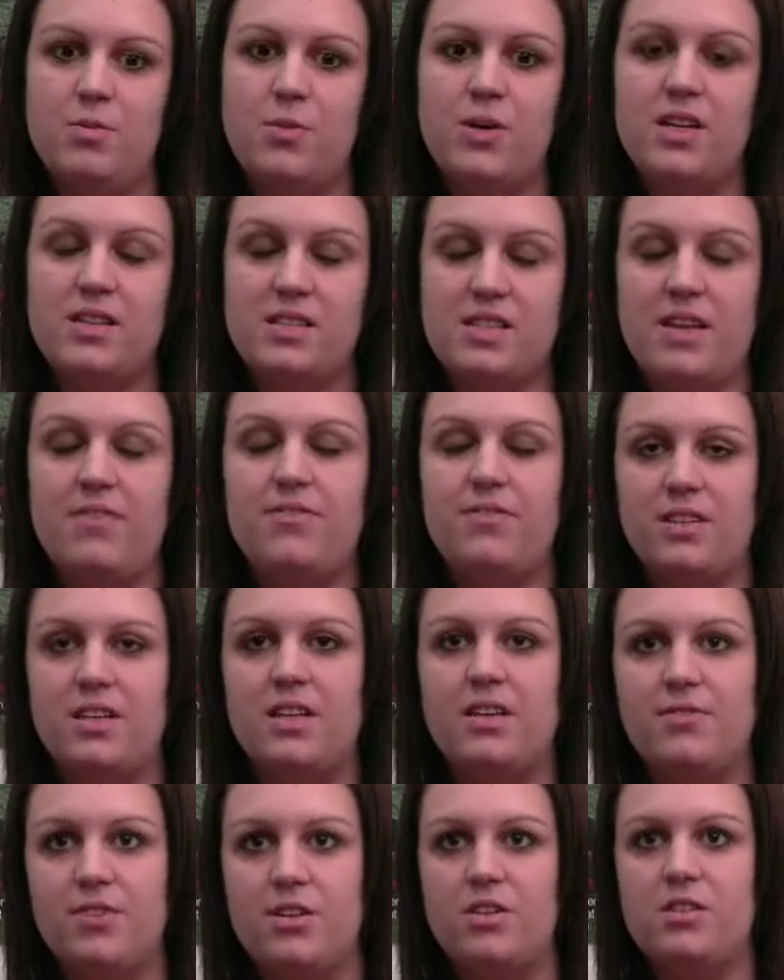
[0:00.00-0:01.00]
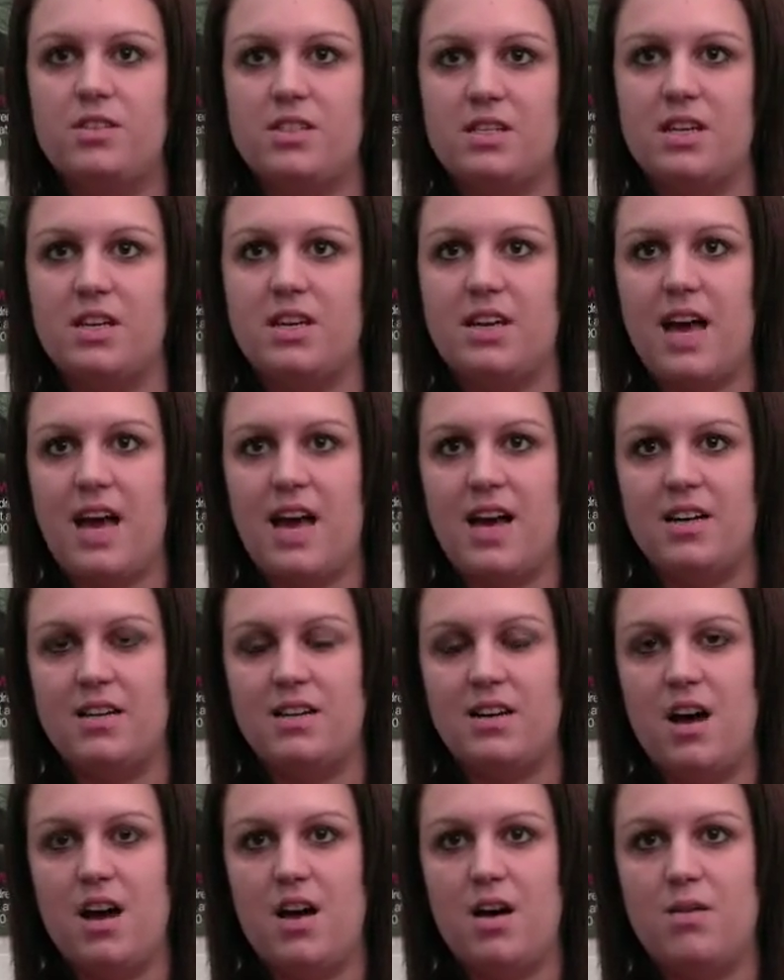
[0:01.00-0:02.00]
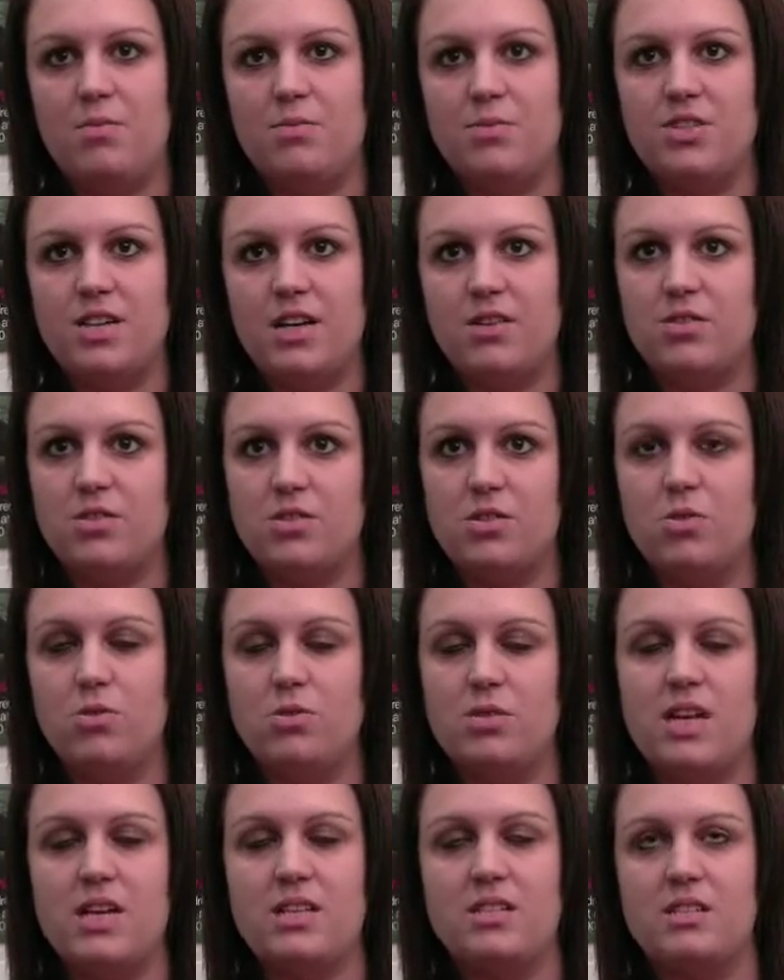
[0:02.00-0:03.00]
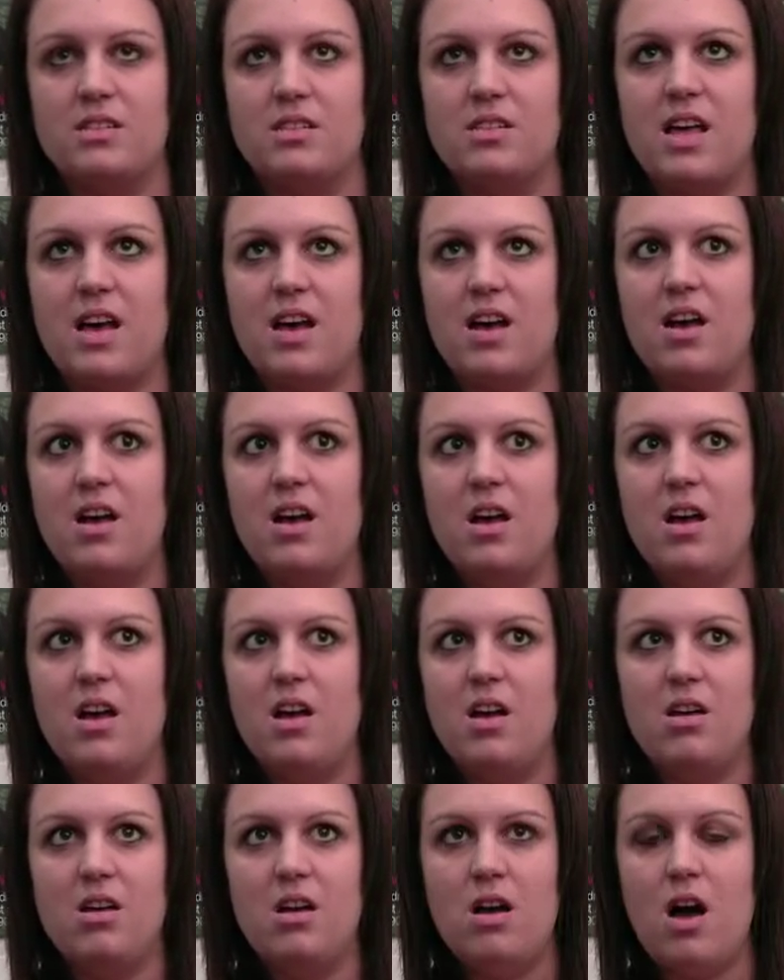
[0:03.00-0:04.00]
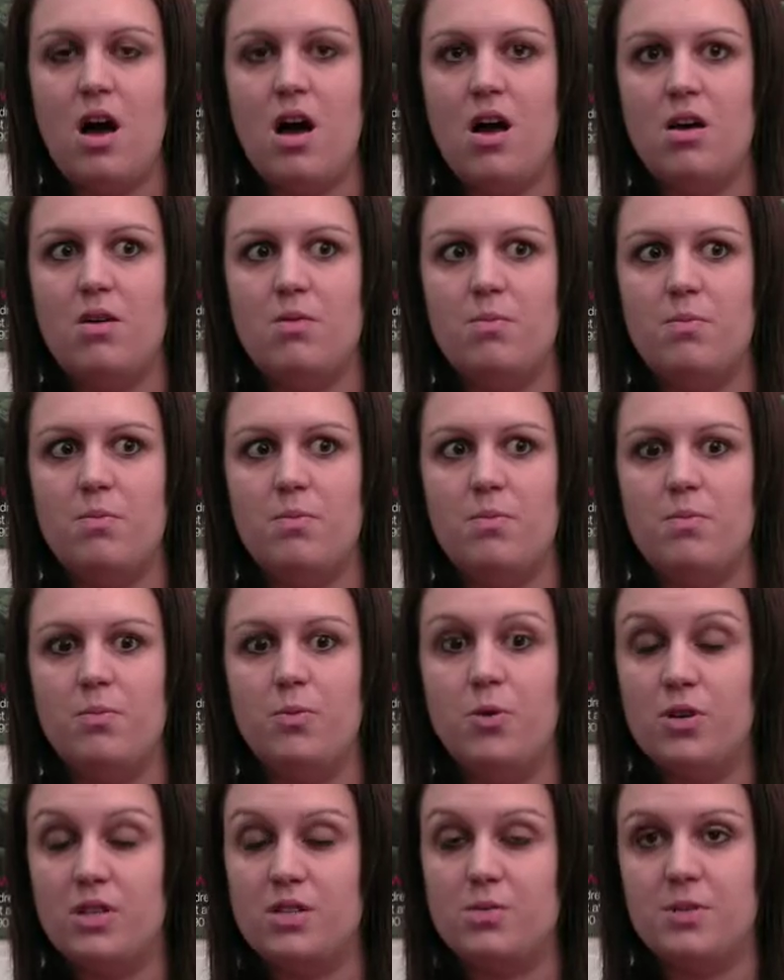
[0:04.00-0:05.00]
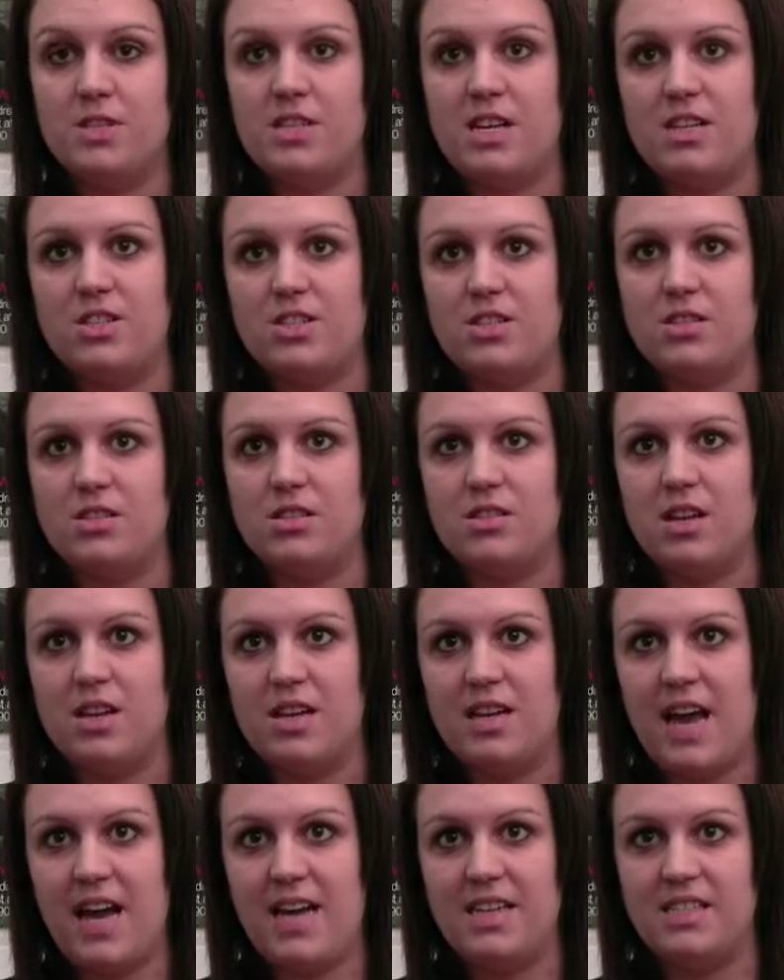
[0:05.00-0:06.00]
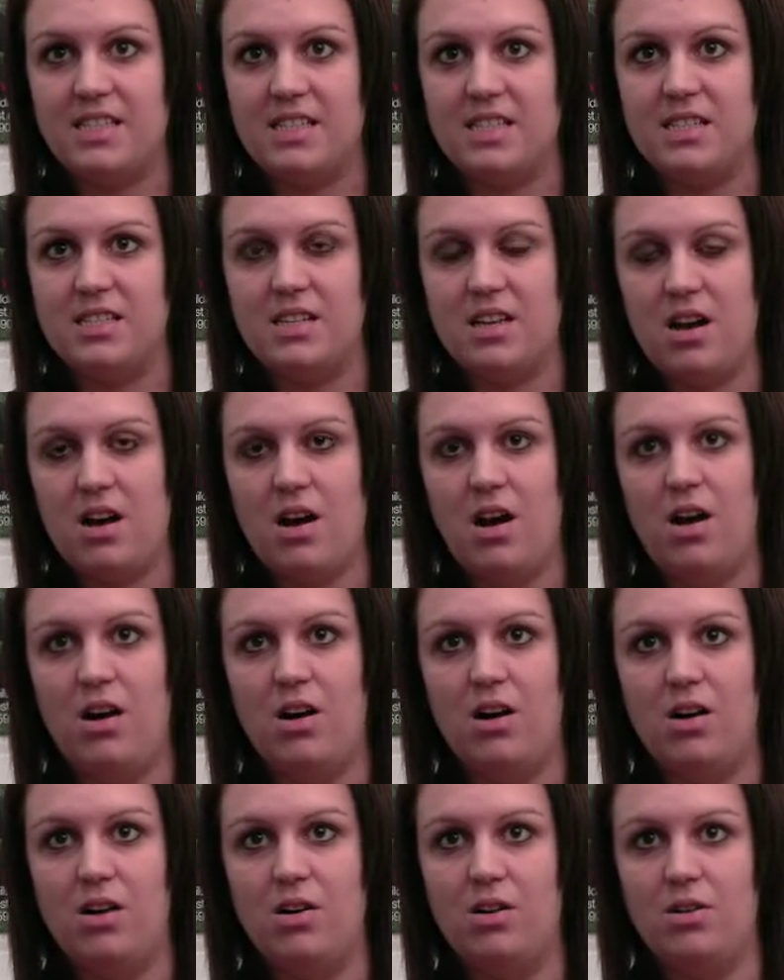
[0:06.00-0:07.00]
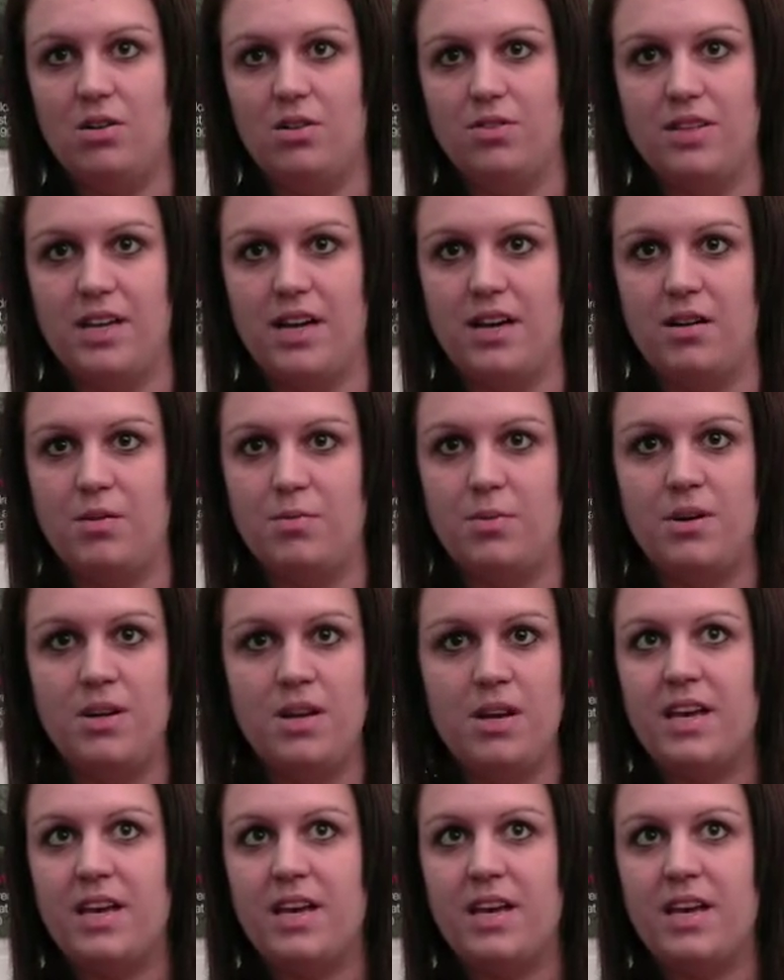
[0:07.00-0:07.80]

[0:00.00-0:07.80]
We are definitely finding at shelter's court desks that mortgage possession cases are on the up.